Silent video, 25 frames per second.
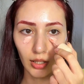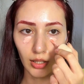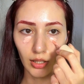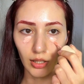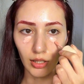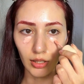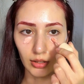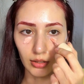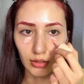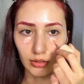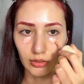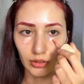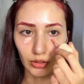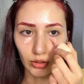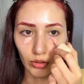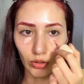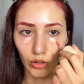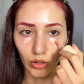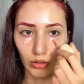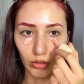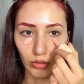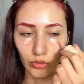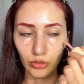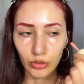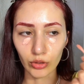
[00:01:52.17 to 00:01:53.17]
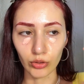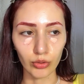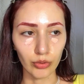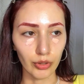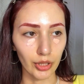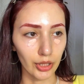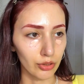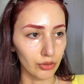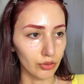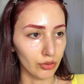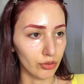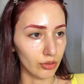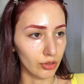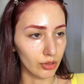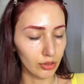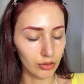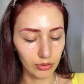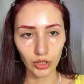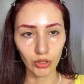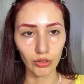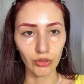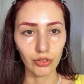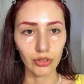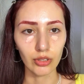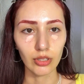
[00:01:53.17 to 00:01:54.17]
as a color corrector
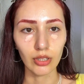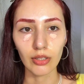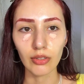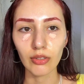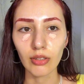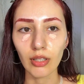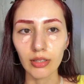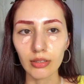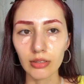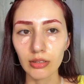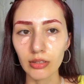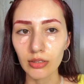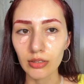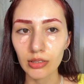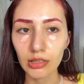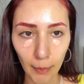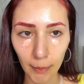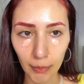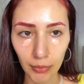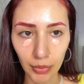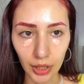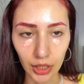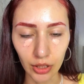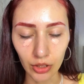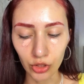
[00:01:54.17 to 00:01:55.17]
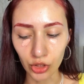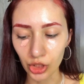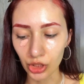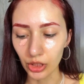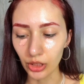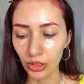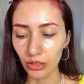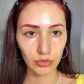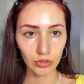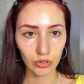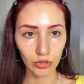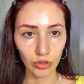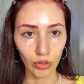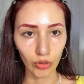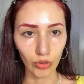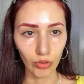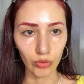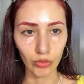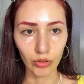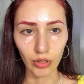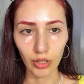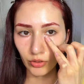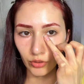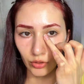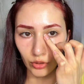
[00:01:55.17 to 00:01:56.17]
because it has like this peachy
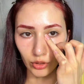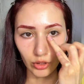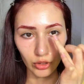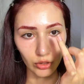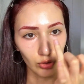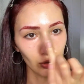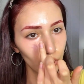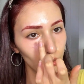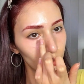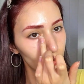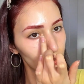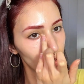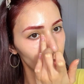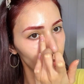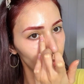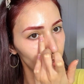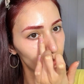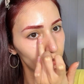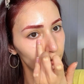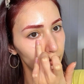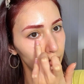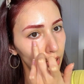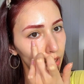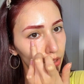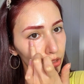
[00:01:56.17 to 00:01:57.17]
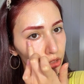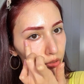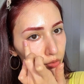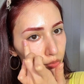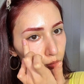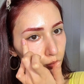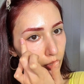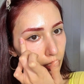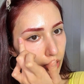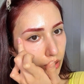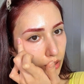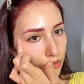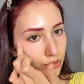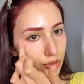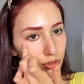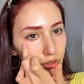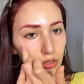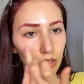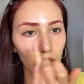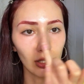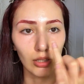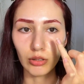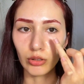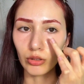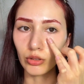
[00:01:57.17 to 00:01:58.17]
tone. So you can use them as blush as well as a
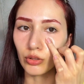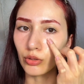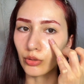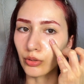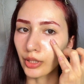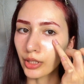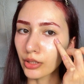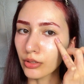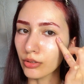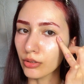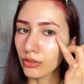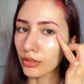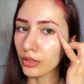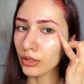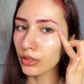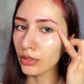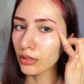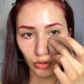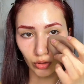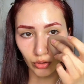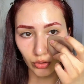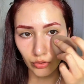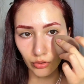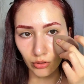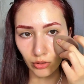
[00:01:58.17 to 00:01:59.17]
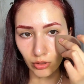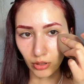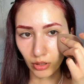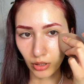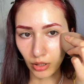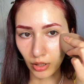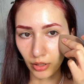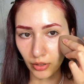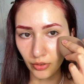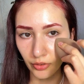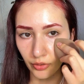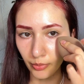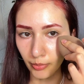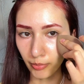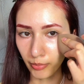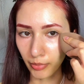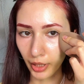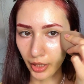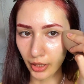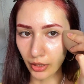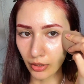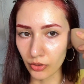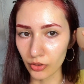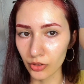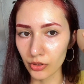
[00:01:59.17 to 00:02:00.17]
color corrector. It's also a nice
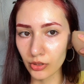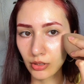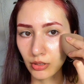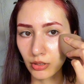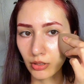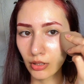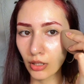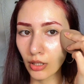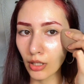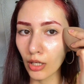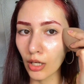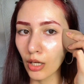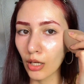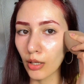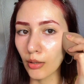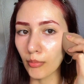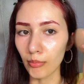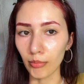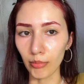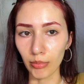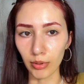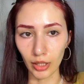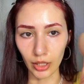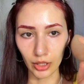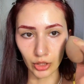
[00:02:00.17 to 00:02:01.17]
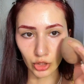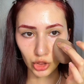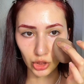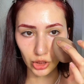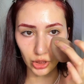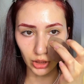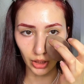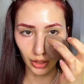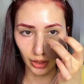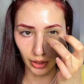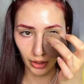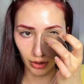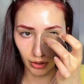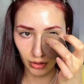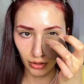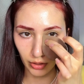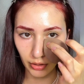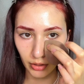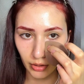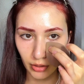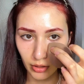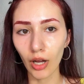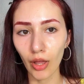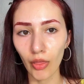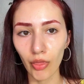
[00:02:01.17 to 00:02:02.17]
base blush shade.
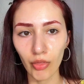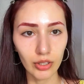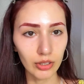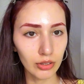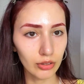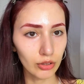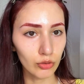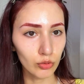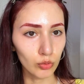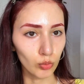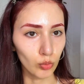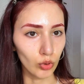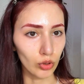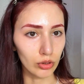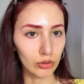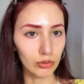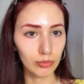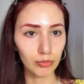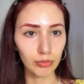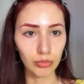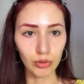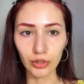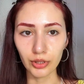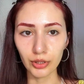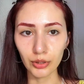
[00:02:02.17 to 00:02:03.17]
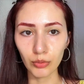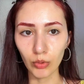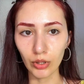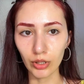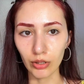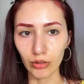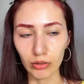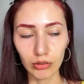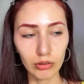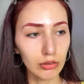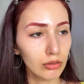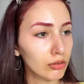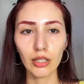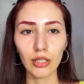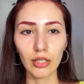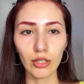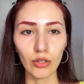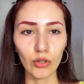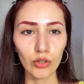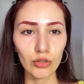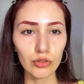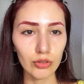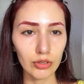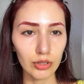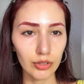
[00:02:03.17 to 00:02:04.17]
I think this worked pretty well. It
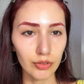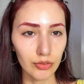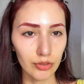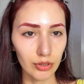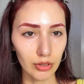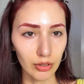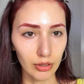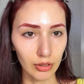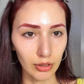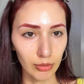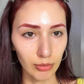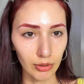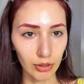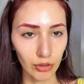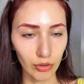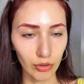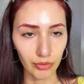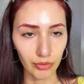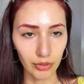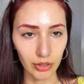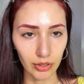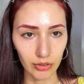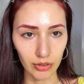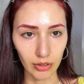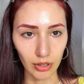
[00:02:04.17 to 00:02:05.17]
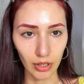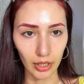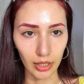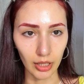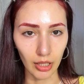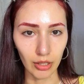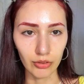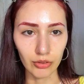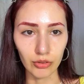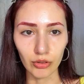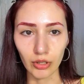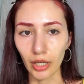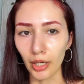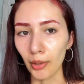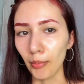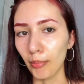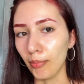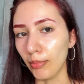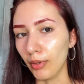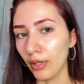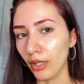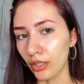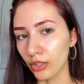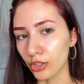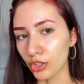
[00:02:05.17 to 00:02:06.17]
also gives a little bit this like under eye
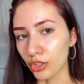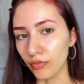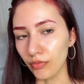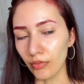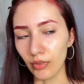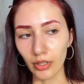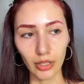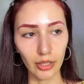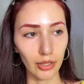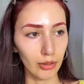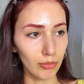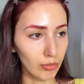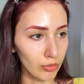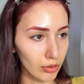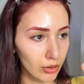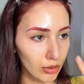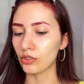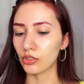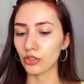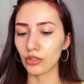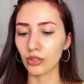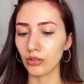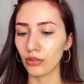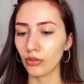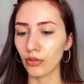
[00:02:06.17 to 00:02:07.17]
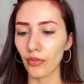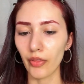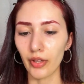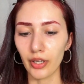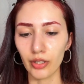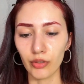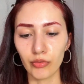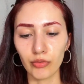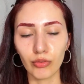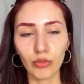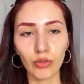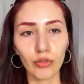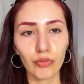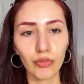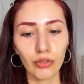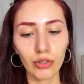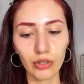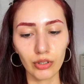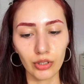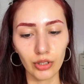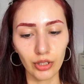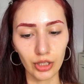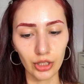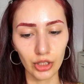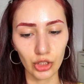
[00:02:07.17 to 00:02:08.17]
blush vibe. So then for
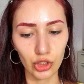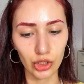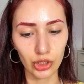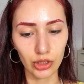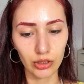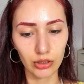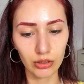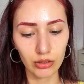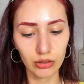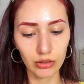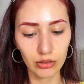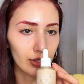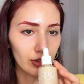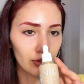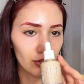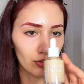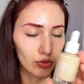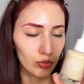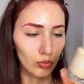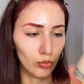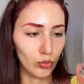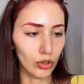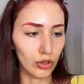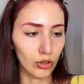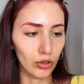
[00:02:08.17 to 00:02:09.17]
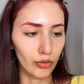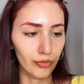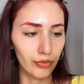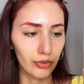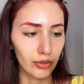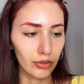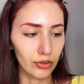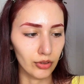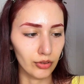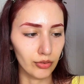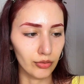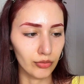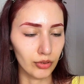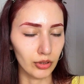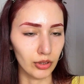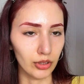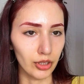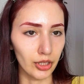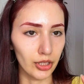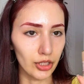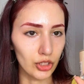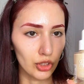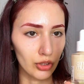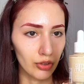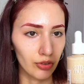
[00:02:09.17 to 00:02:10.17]
foundation, this is one of the
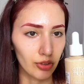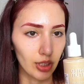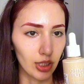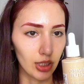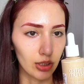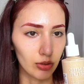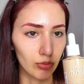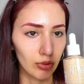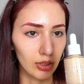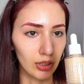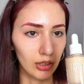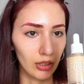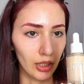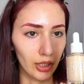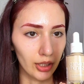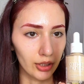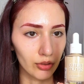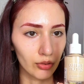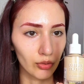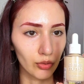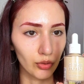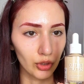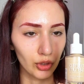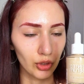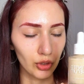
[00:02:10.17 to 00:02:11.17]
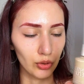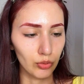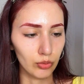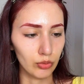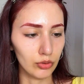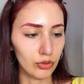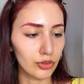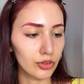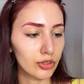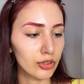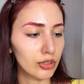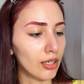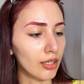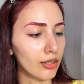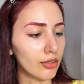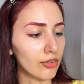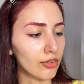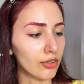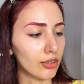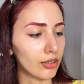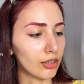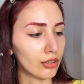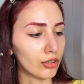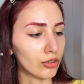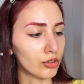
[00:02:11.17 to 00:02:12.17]
foundations I really like to use. It's
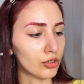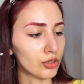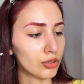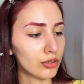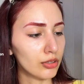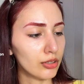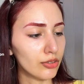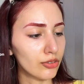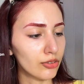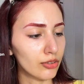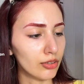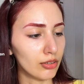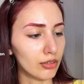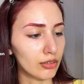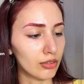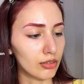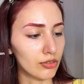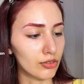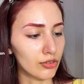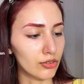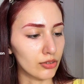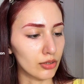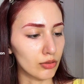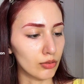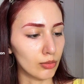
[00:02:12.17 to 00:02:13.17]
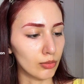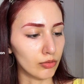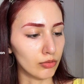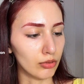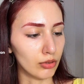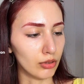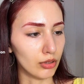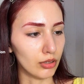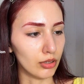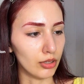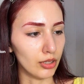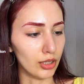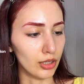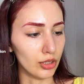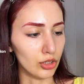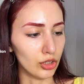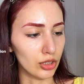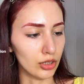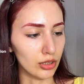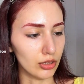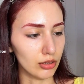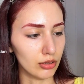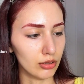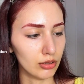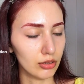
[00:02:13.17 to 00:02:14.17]
the Catrice Tinted Serum
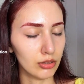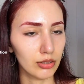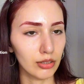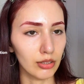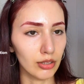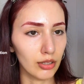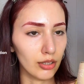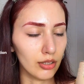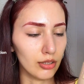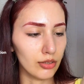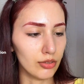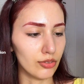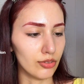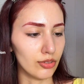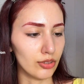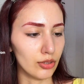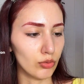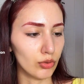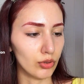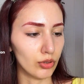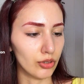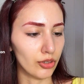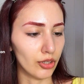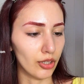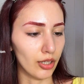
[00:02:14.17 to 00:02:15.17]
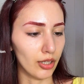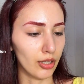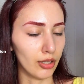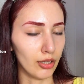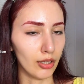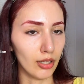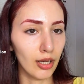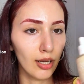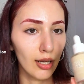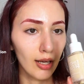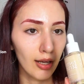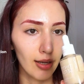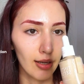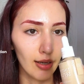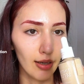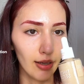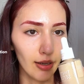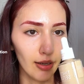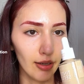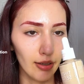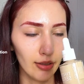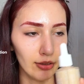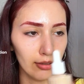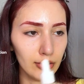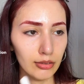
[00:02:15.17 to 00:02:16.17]
Foundation in 010N.
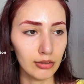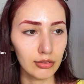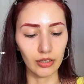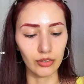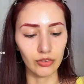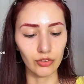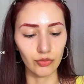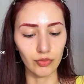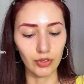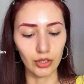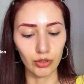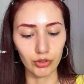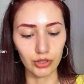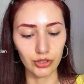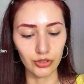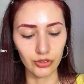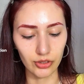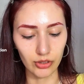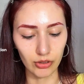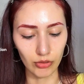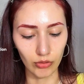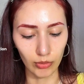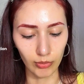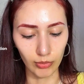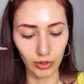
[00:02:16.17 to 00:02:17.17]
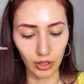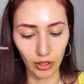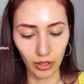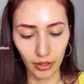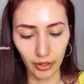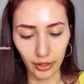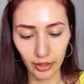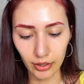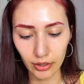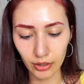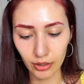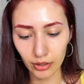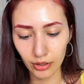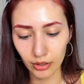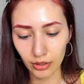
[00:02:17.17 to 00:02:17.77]
It's very serum-like.